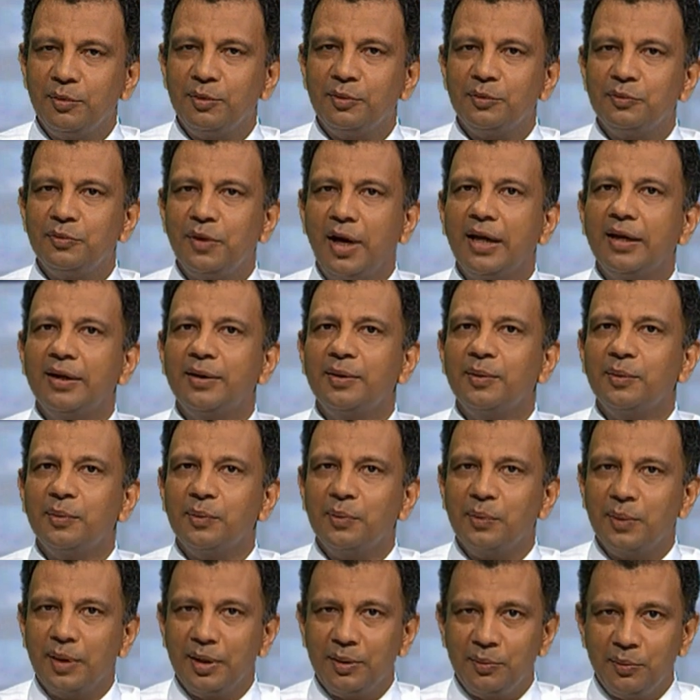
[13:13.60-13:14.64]
find
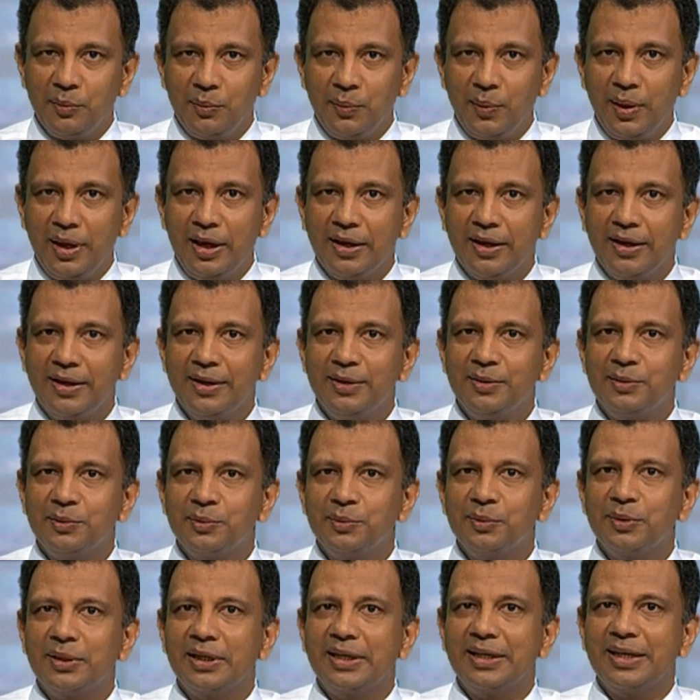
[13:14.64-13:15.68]
a way
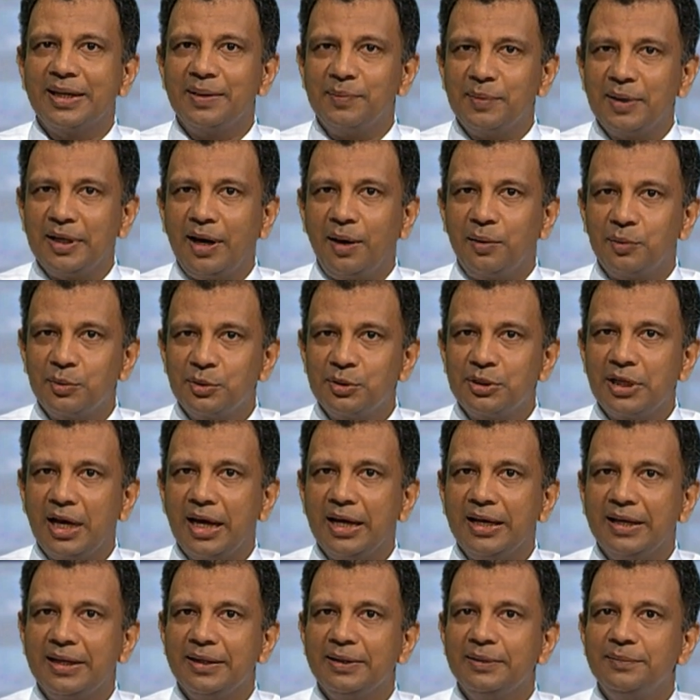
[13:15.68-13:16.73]
to keep it
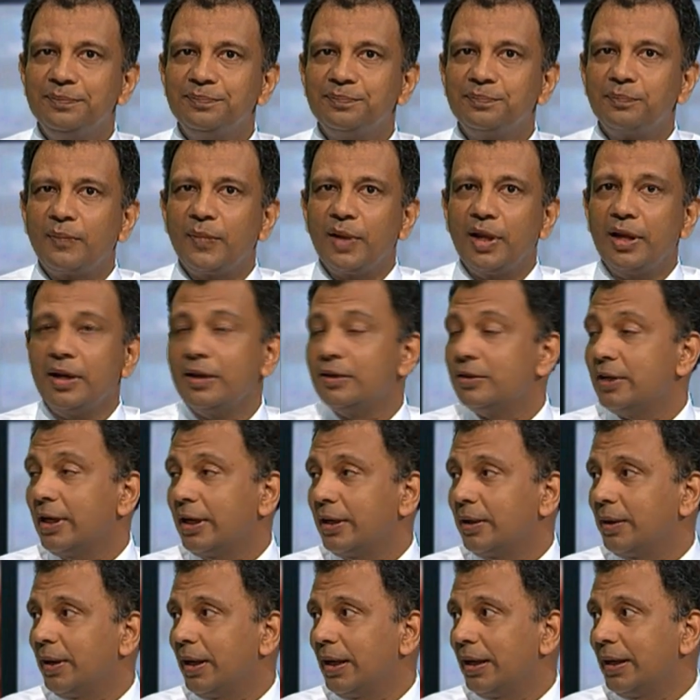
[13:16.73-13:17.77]
outside in
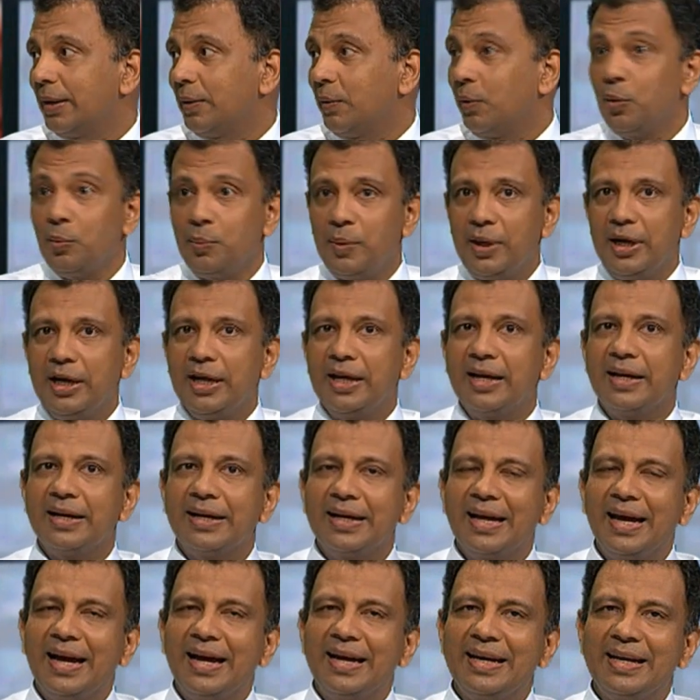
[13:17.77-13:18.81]
a open
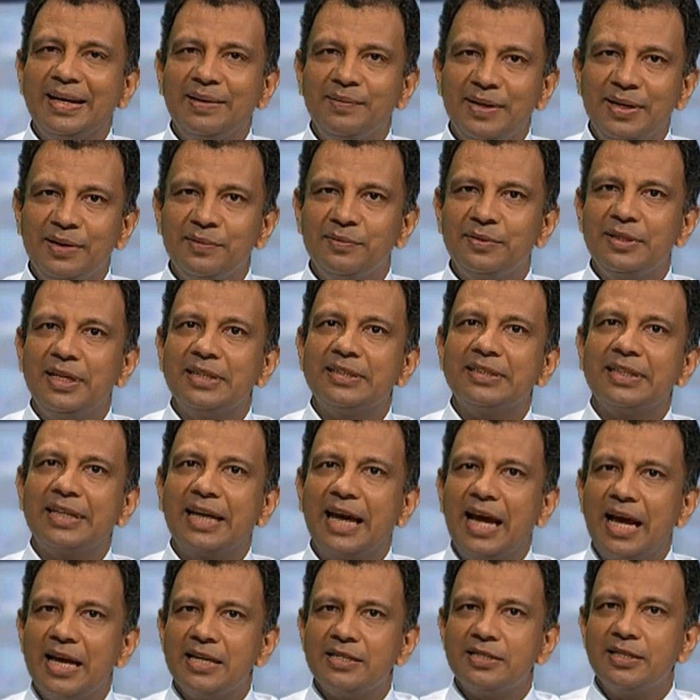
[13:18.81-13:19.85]
area, even if there's a
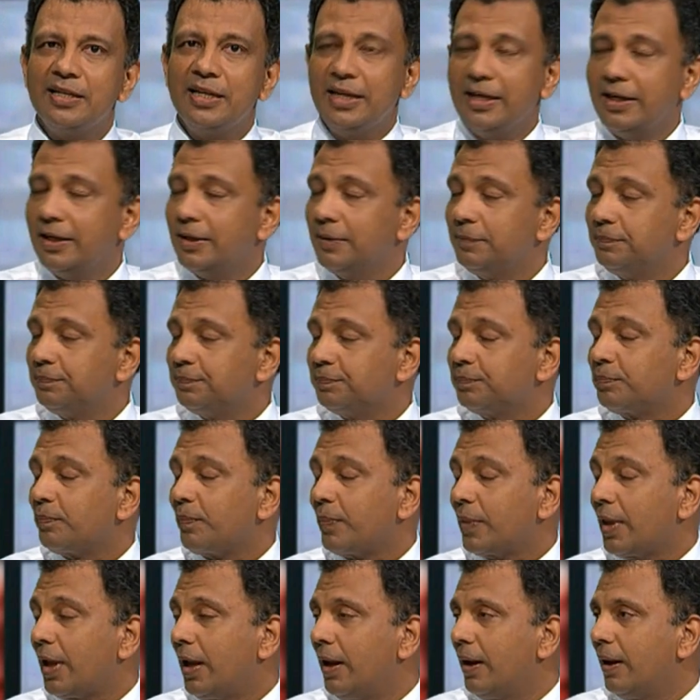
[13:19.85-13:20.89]
gas leak.
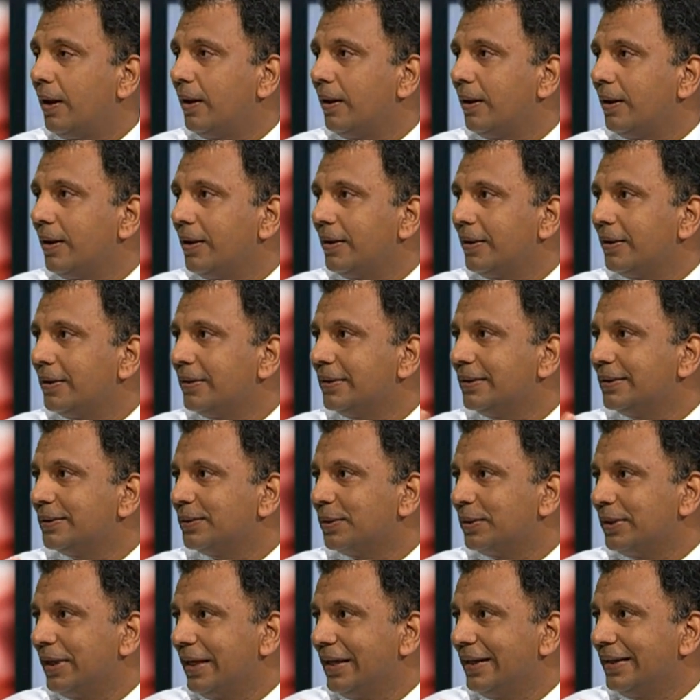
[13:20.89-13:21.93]
So
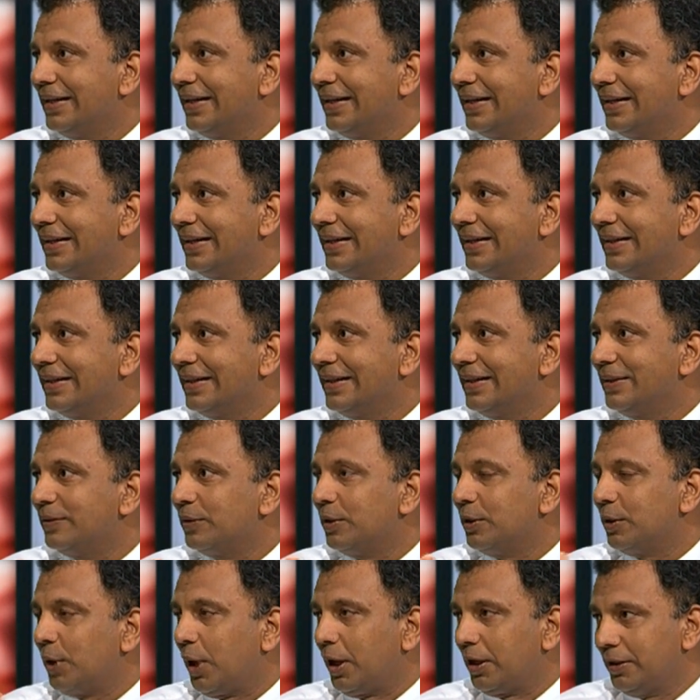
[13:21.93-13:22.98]
then it
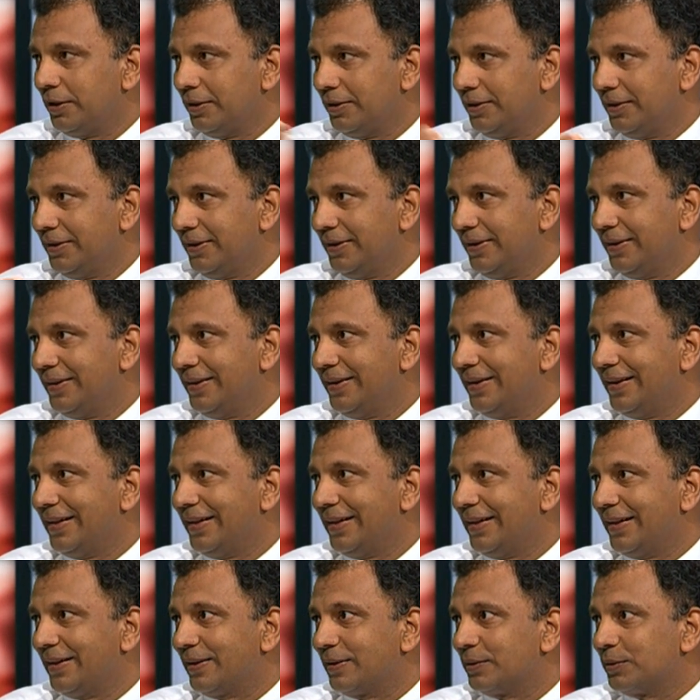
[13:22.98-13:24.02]
will not
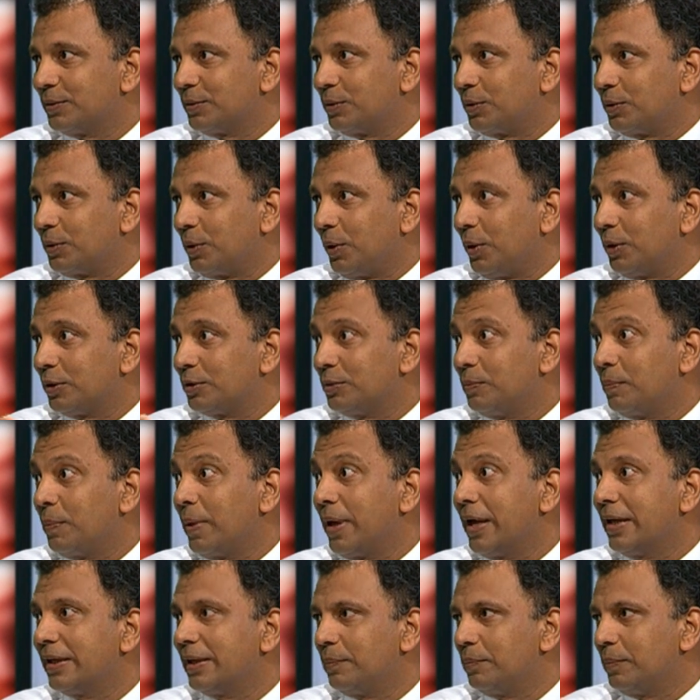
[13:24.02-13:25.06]
cause
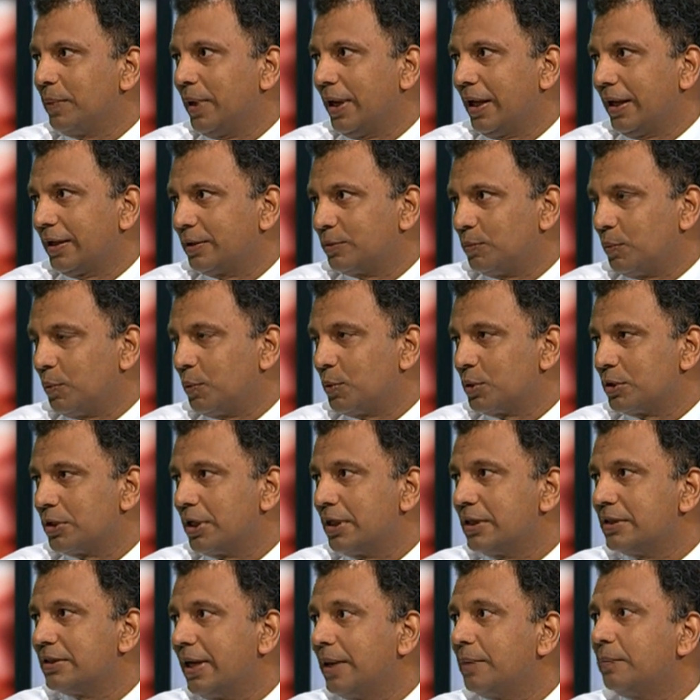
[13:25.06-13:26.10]
major
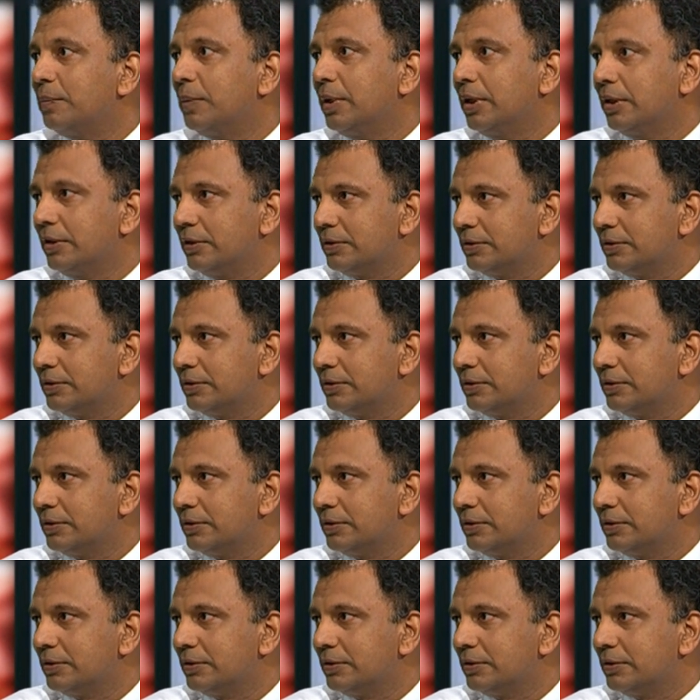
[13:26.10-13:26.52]
explosions and burns.